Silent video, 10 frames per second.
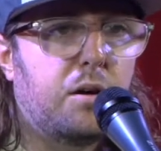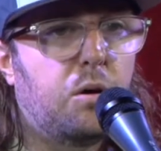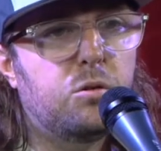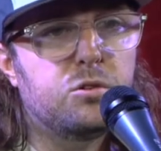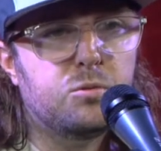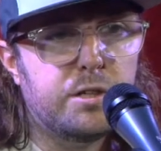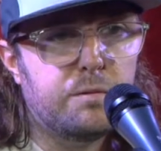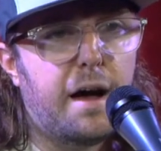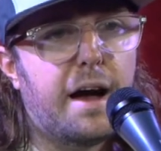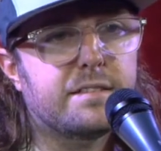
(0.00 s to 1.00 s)
holes where
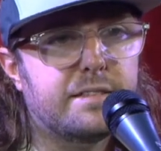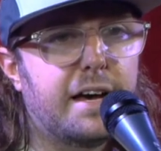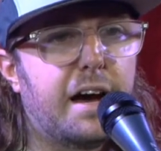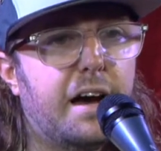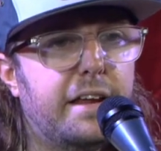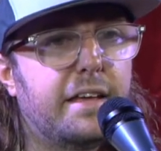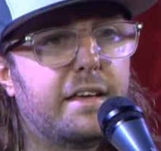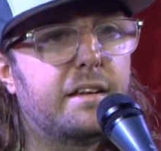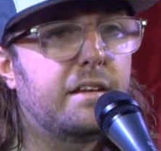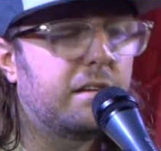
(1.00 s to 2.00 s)
rocks got
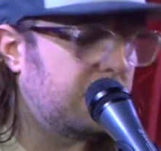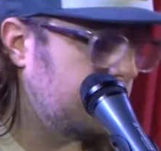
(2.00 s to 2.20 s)
in.